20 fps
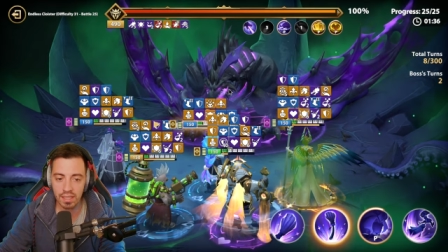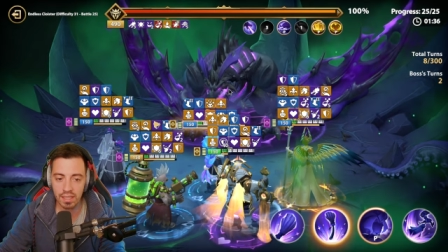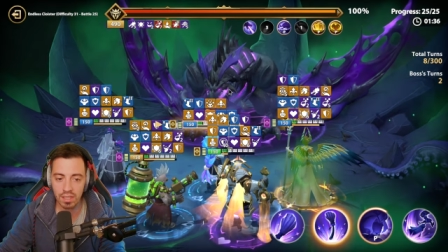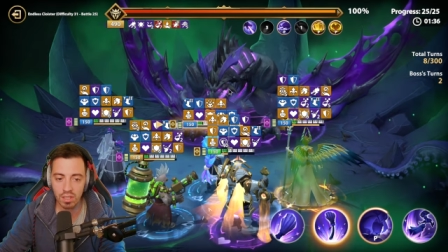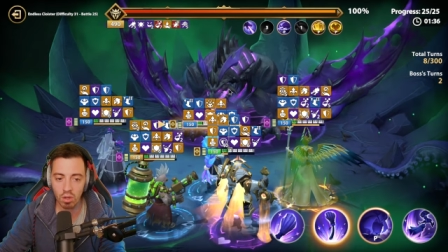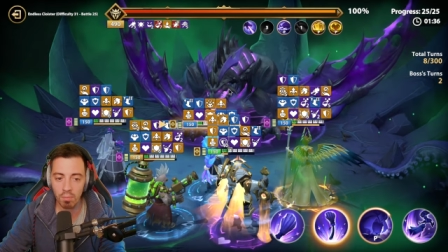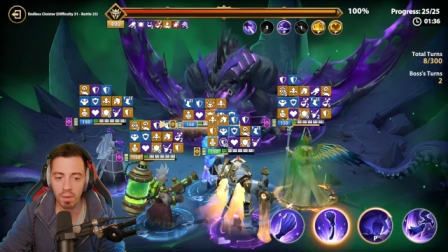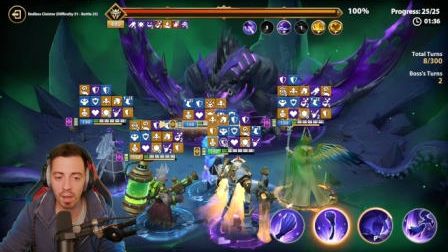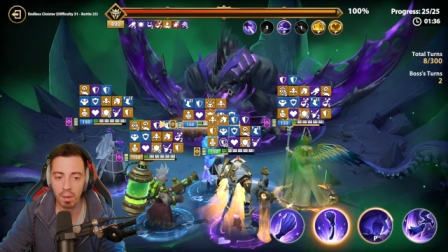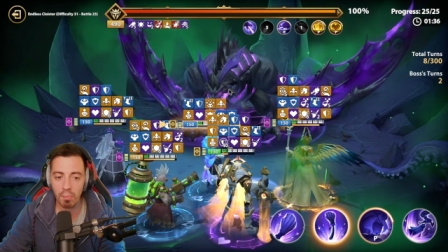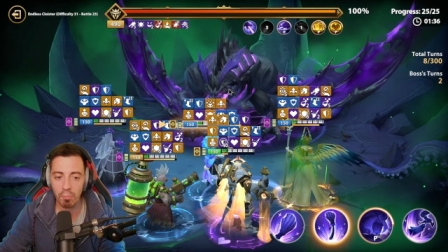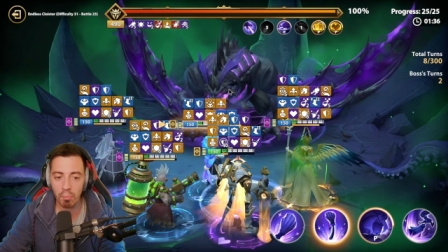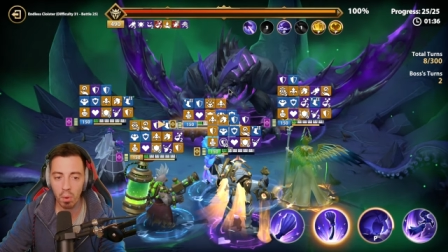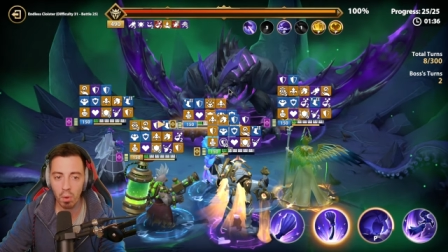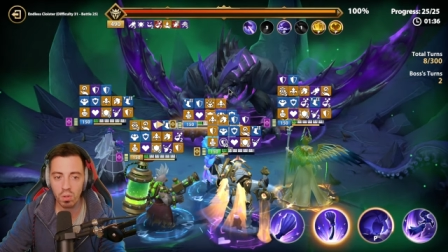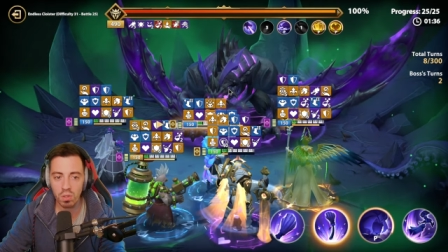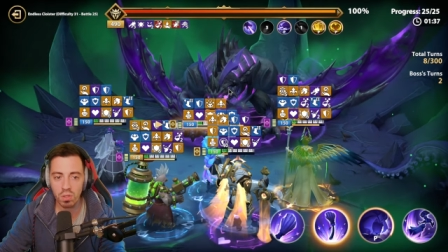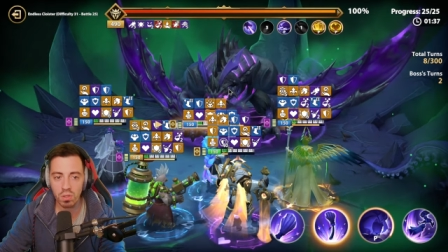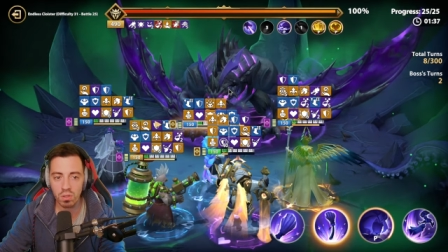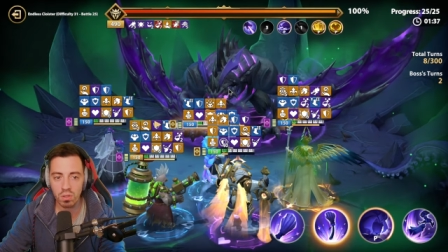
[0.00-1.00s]
so my
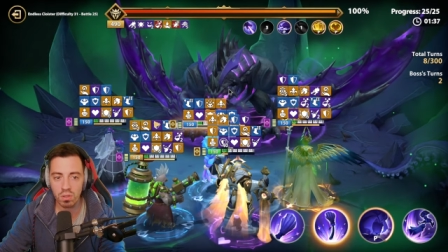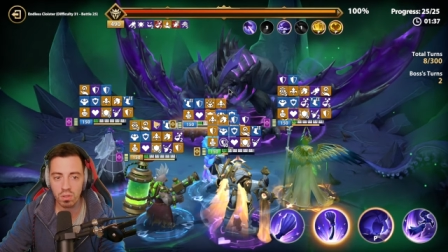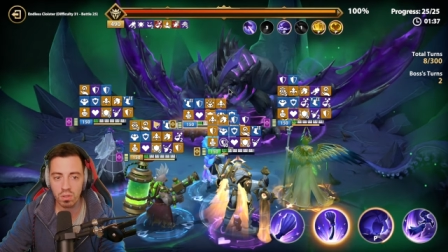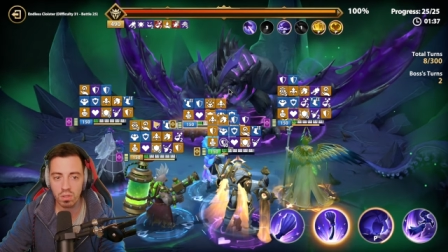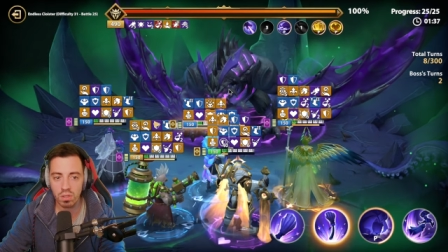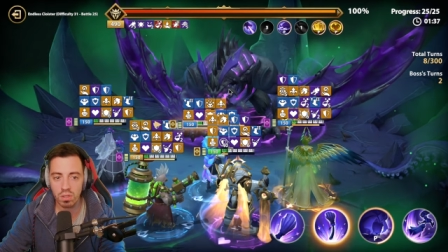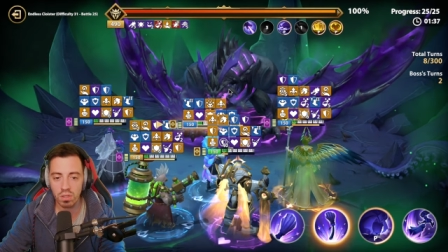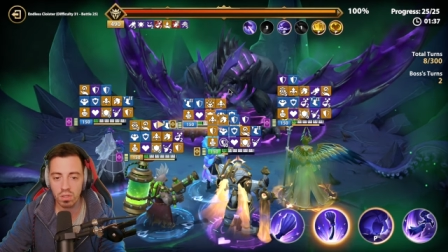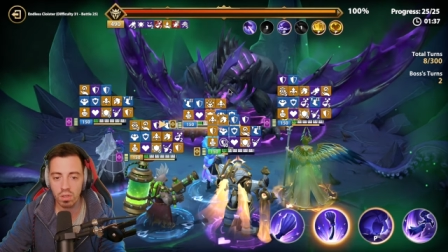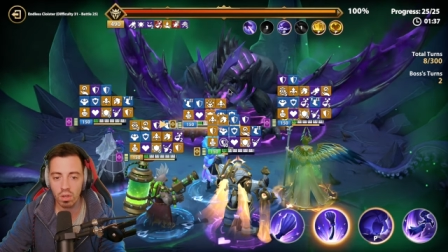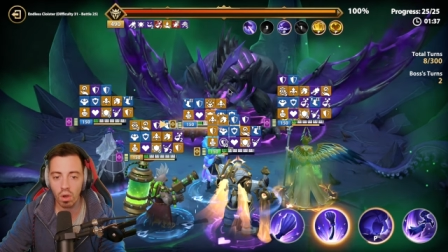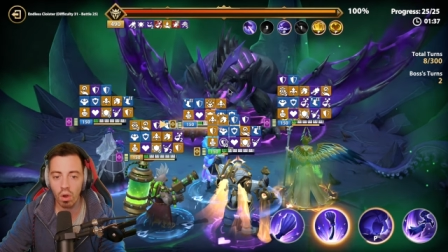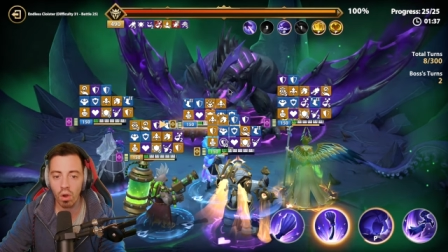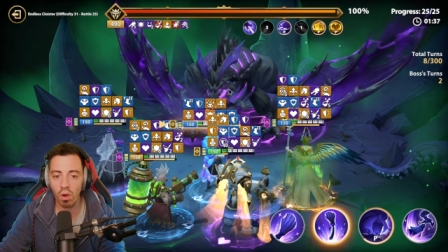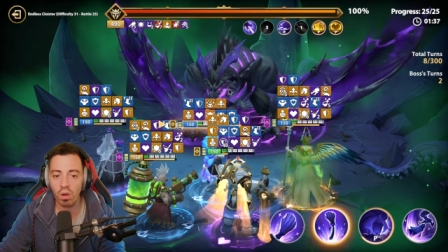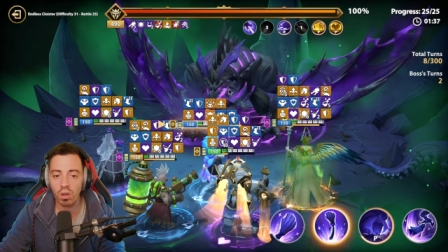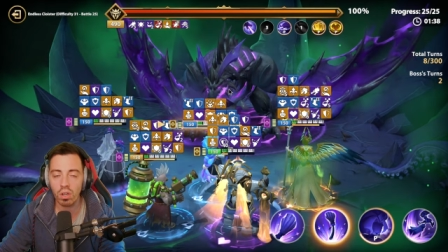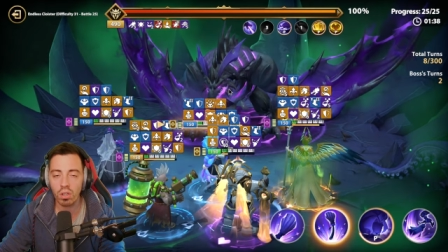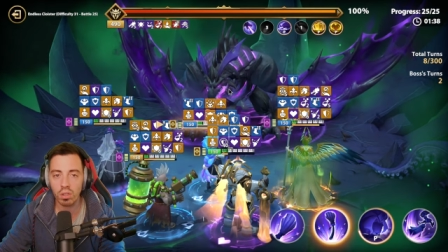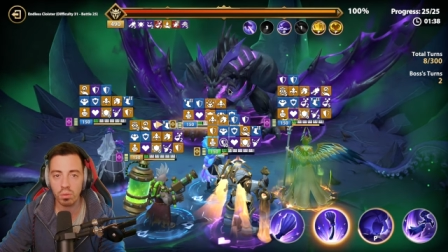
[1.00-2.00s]
poisoners
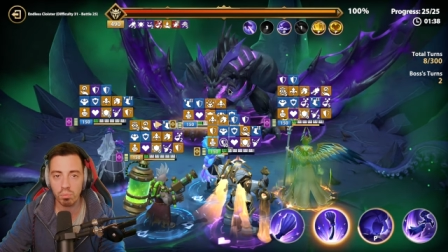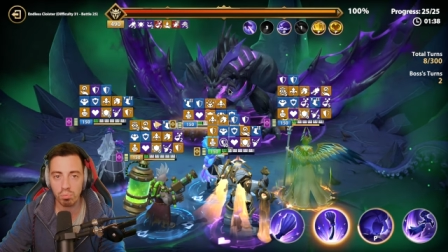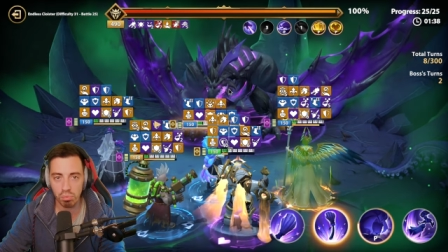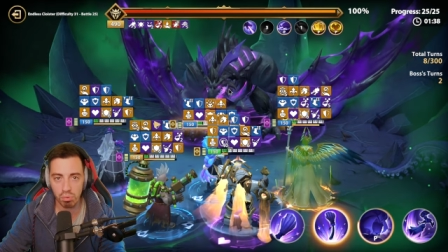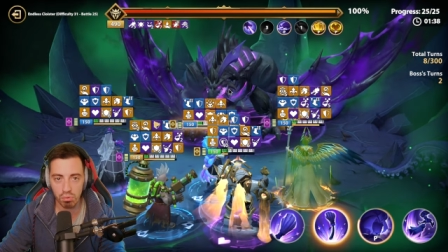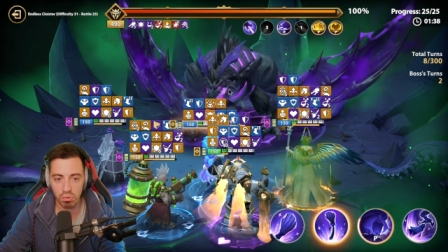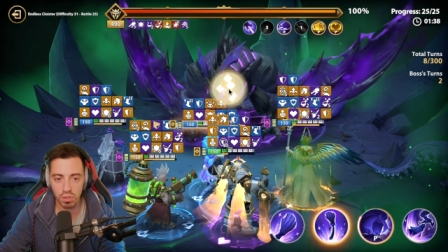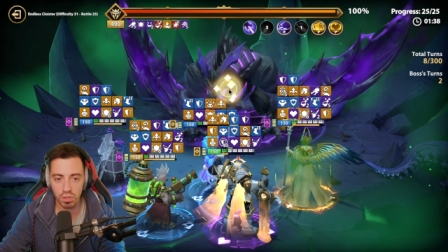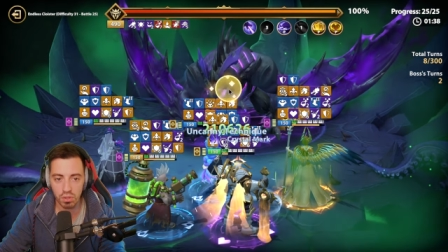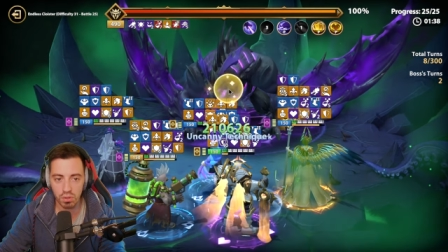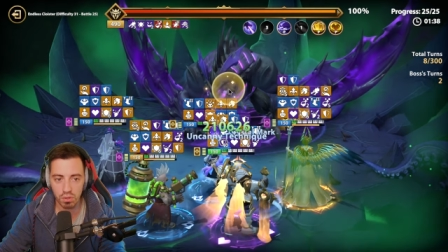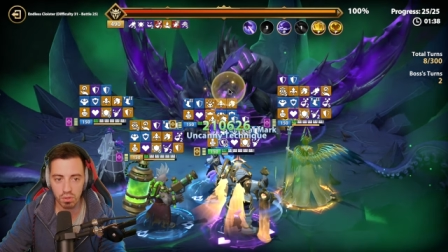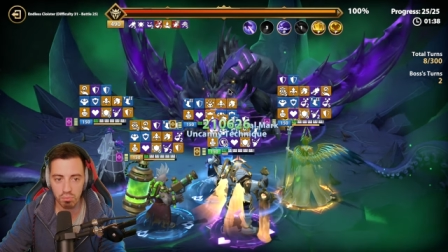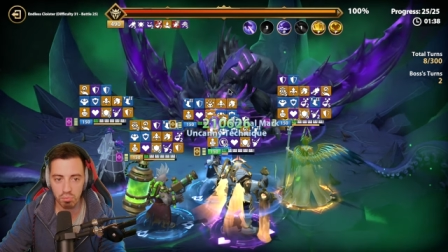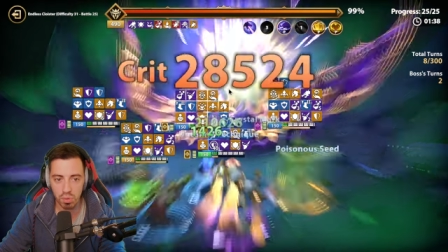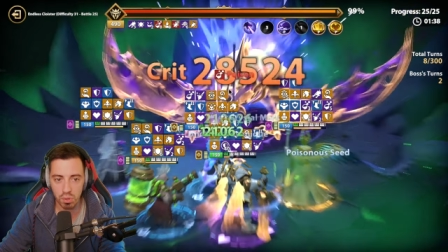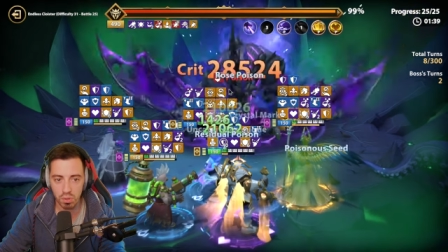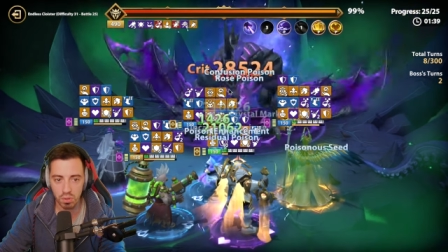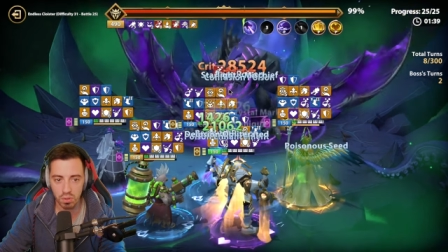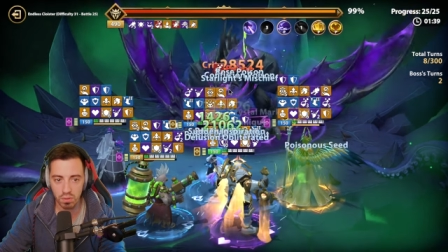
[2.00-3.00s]
are gonna pursue the
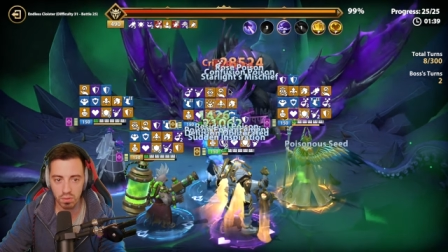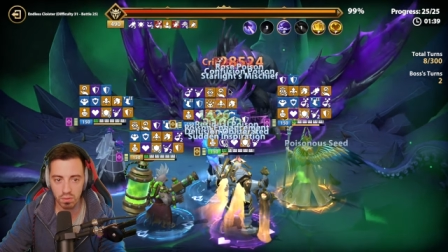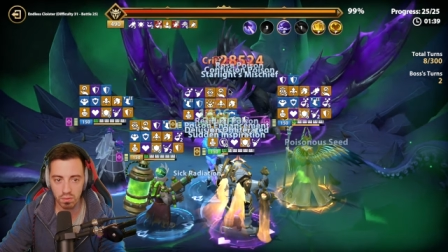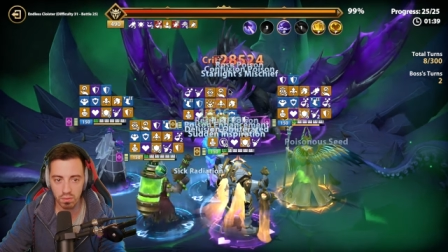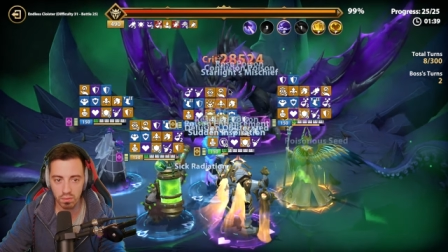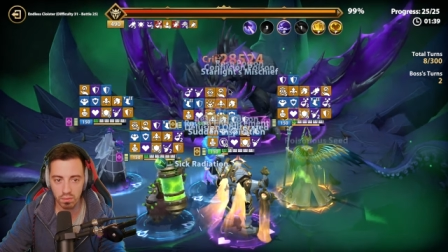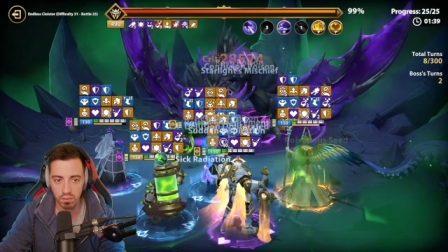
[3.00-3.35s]
boss